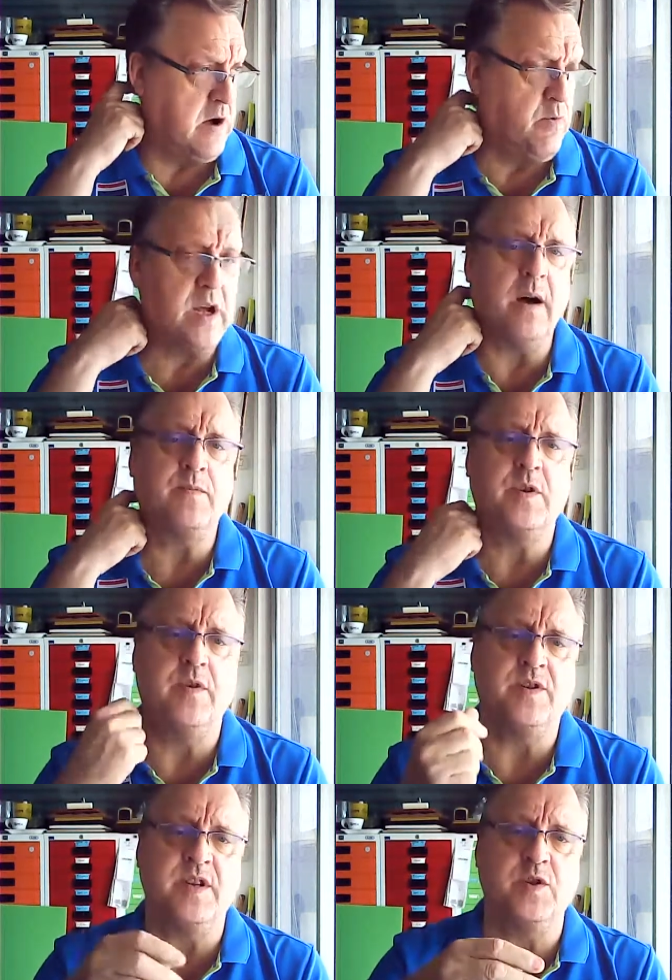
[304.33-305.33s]
now we come
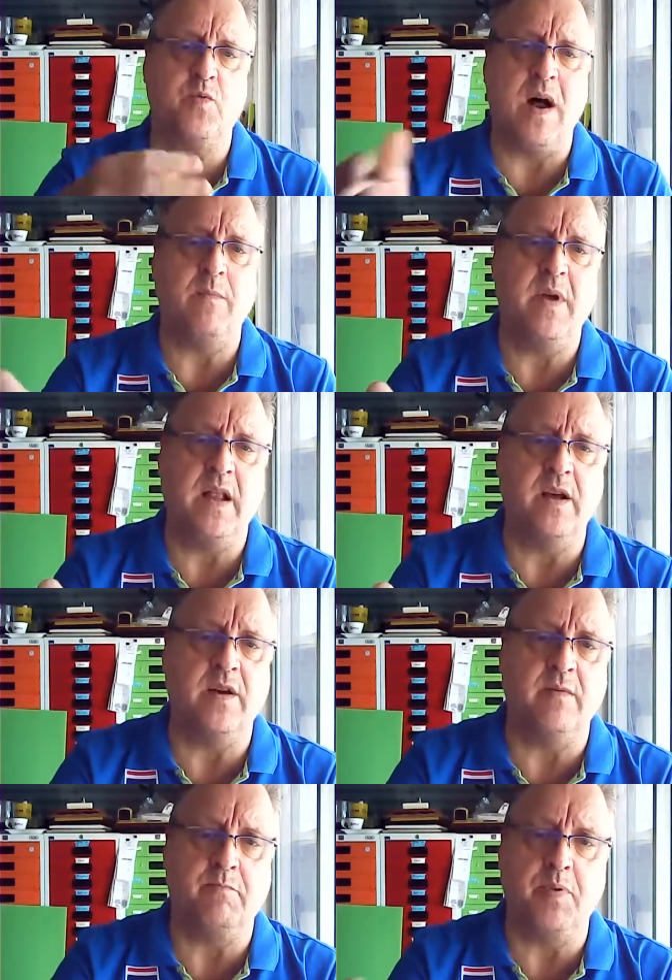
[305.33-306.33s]
to the since 1
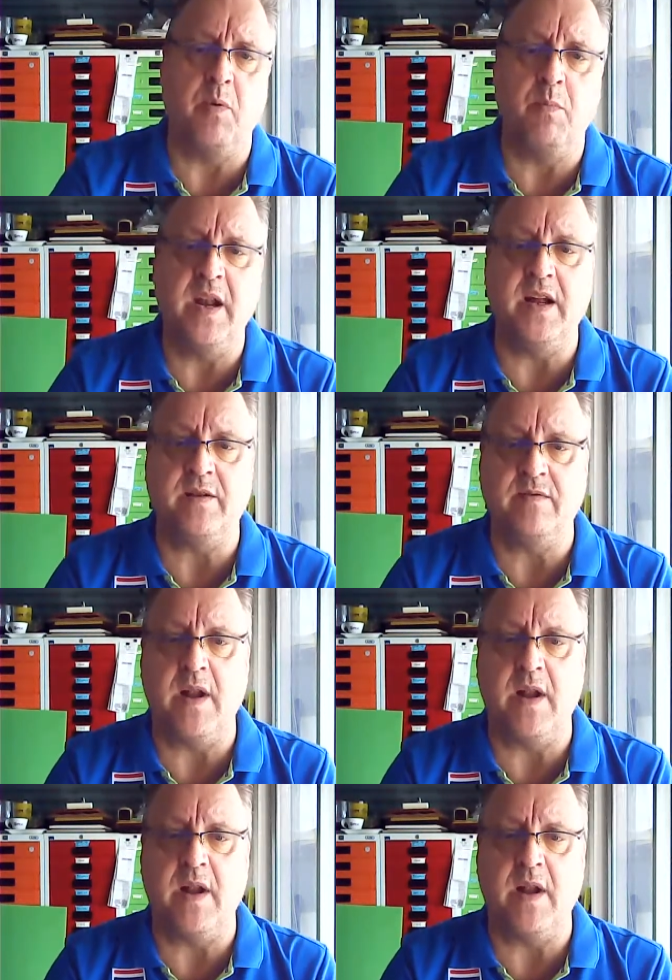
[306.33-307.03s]
million per minute,